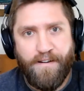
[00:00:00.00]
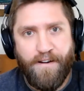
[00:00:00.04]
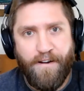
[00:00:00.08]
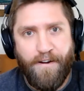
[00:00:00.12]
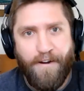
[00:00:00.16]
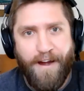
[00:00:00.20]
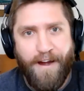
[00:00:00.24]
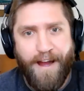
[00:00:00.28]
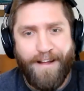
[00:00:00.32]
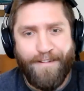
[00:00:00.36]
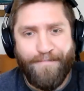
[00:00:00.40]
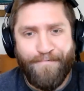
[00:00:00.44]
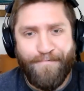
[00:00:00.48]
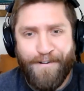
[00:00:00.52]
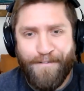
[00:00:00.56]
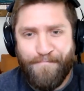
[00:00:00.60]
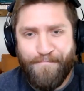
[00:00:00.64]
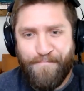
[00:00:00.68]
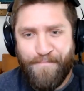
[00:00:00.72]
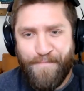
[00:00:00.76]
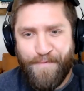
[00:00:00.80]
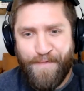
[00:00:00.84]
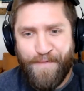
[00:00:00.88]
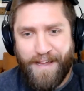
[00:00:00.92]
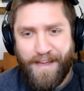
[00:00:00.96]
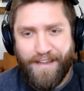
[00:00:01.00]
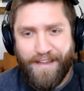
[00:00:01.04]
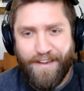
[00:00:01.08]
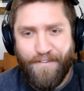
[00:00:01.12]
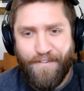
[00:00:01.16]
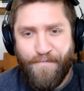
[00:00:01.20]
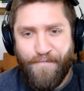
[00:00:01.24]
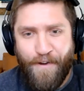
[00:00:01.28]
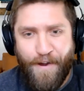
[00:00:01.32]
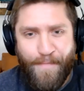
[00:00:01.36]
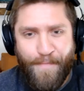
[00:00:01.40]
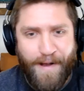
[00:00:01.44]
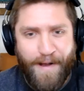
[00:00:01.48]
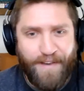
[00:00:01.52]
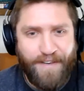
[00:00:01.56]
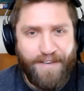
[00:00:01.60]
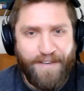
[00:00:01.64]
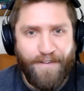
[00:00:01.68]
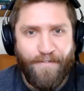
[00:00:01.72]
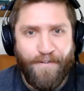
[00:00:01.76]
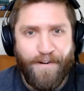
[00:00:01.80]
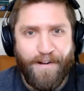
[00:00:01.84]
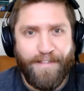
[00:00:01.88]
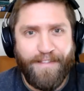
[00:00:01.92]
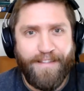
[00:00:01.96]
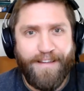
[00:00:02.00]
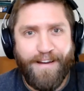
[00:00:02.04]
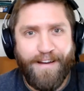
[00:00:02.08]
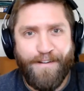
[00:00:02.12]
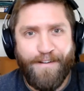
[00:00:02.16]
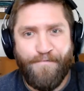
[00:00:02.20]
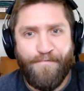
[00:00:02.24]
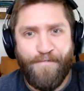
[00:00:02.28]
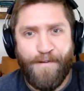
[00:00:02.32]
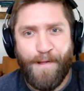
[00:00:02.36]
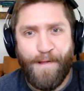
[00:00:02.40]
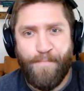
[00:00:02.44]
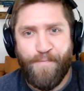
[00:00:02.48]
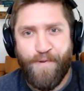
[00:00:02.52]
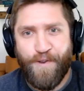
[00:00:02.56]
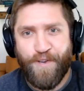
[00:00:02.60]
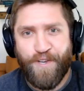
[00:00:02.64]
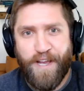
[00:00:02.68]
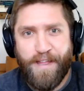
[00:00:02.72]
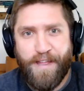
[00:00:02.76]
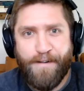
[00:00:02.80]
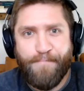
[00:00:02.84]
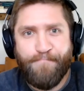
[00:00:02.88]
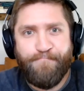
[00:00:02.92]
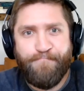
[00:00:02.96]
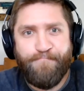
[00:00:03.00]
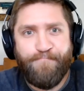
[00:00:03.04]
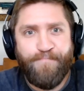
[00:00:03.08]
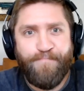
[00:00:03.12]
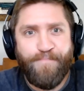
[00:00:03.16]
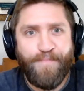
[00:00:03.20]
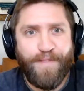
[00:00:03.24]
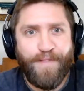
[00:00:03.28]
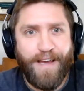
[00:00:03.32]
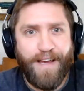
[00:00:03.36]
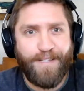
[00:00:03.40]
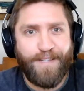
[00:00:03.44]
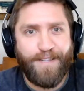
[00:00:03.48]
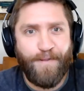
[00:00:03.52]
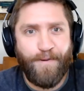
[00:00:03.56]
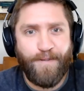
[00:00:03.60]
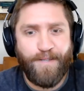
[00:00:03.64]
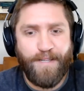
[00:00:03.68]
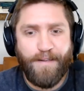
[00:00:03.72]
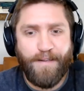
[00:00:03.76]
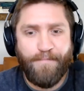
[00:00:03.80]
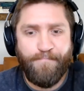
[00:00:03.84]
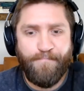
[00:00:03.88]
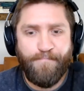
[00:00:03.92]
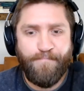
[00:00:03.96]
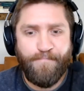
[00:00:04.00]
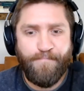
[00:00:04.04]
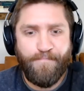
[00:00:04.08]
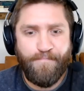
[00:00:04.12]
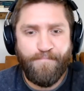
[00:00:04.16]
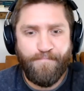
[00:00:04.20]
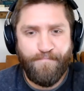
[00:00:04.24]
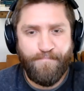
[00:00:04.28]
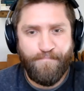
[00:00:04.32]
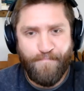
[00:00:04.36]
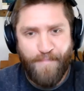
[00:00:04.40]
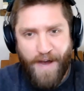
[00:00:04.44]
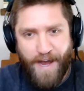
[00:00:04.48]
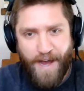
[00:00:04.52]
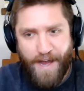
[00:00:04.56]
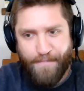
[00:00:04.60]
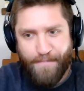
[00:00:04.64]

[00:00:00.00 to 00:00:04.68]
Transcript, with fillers: All right. Well, thank right, you very much, everyone. I really so appreciate much. it. Thanks, Lucy. Bye.